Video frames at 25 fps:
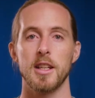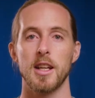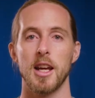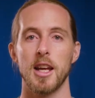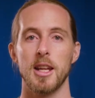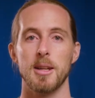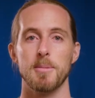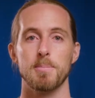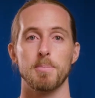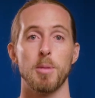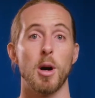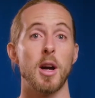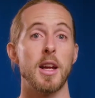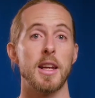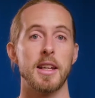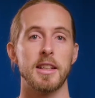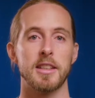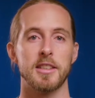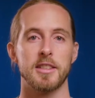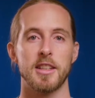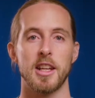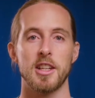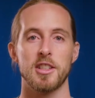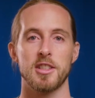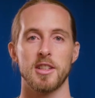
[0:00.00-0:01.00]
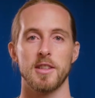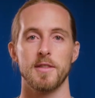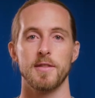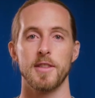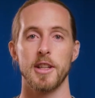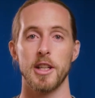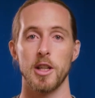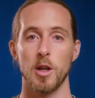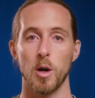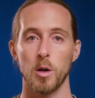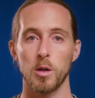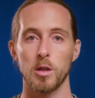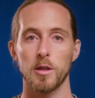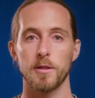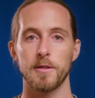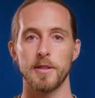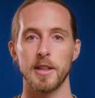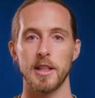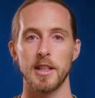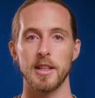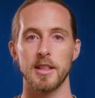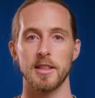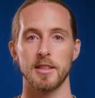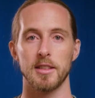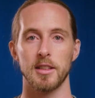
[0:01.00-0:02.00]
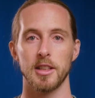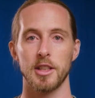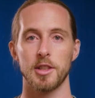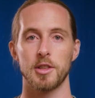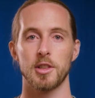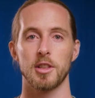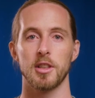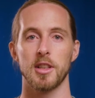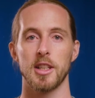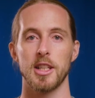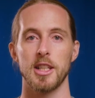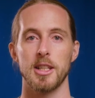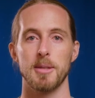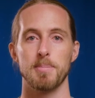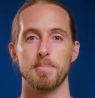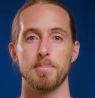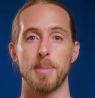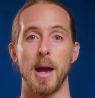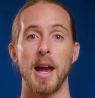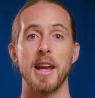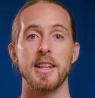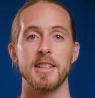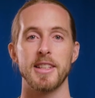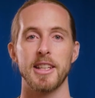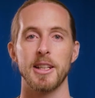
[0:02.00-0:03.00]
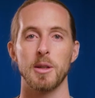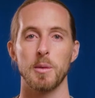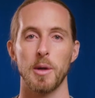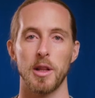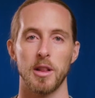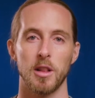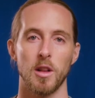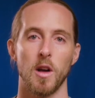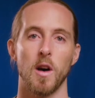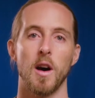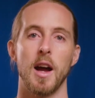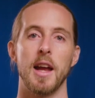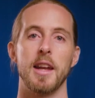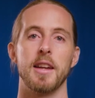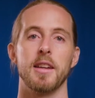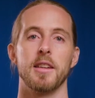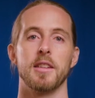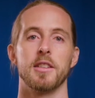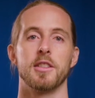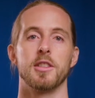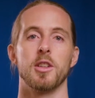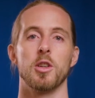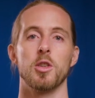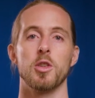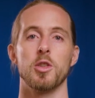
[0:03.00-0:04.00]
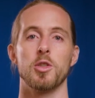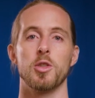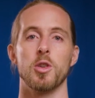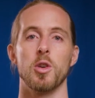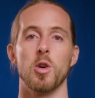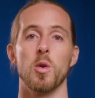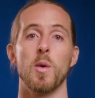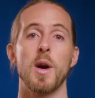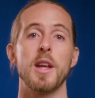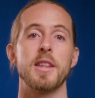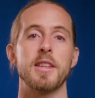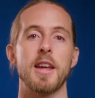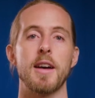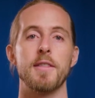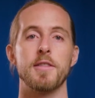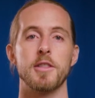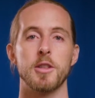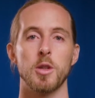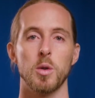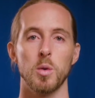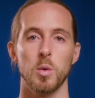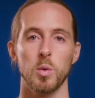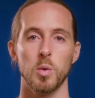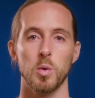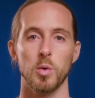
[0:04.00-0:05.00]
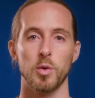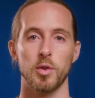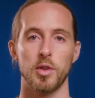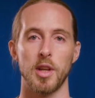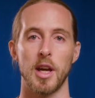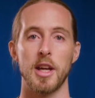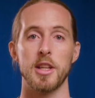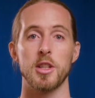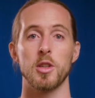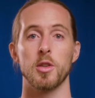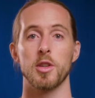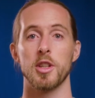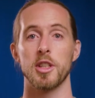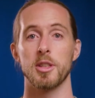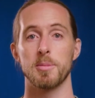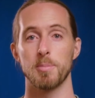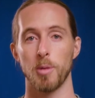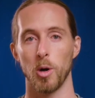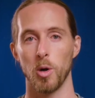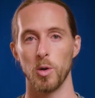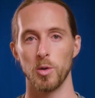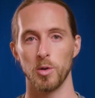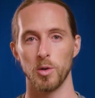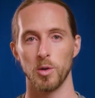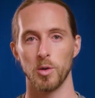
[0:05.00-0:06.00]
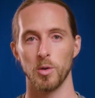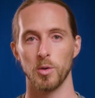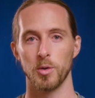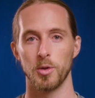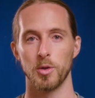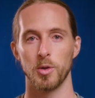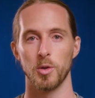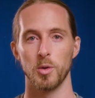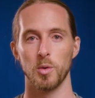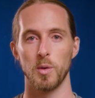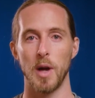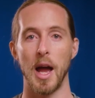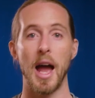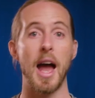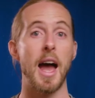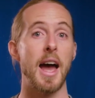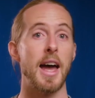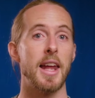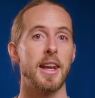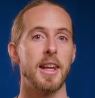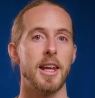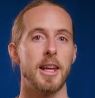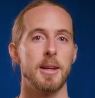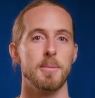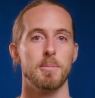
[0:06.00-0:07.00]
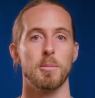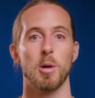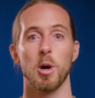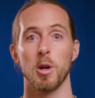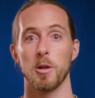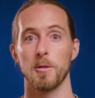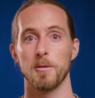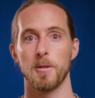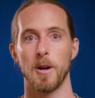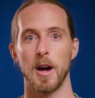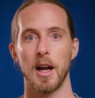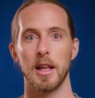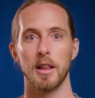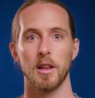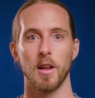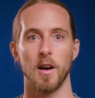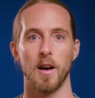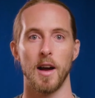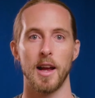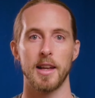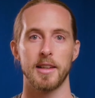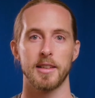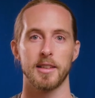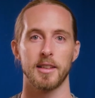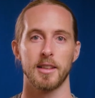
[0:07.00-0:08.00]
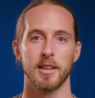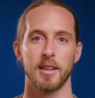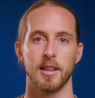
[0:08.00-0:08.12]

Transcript: and by extension videography, is literally painting with light. So you should always have tools at your disposal to add and modify light.